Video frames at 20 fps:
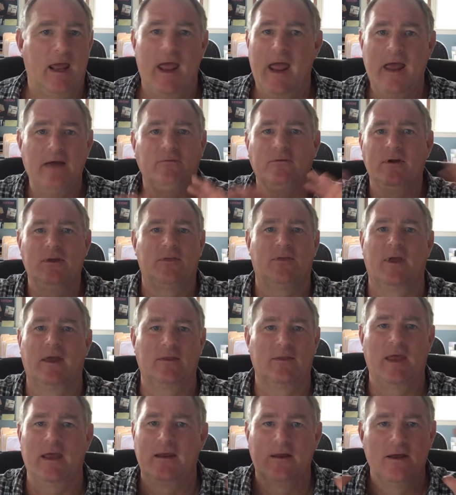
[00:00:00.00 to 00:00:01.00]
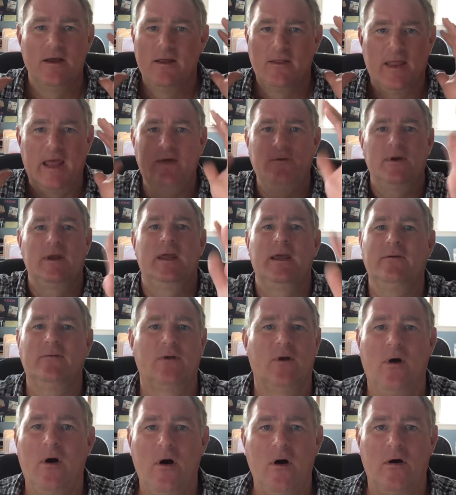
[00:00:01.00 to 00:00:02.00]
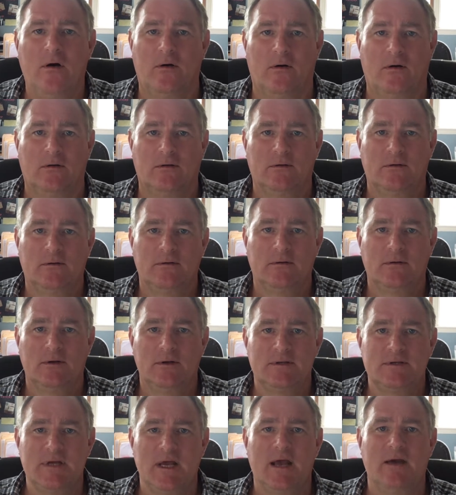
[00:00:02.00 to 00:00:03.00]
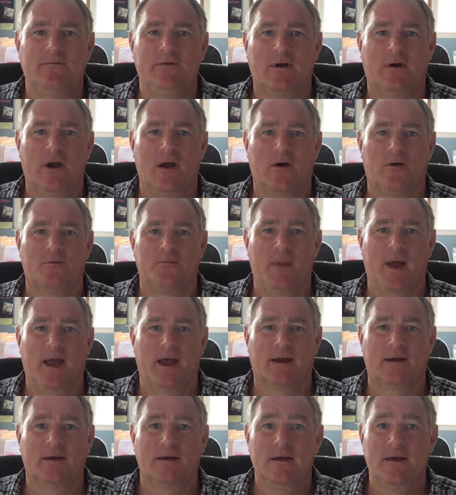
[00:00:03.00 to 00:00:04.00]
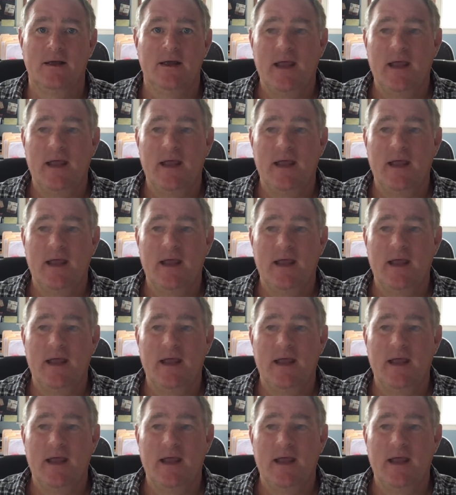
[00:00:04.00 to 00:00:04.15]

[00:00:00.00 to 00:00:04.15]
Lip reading: everything. They would give it all to have their health back.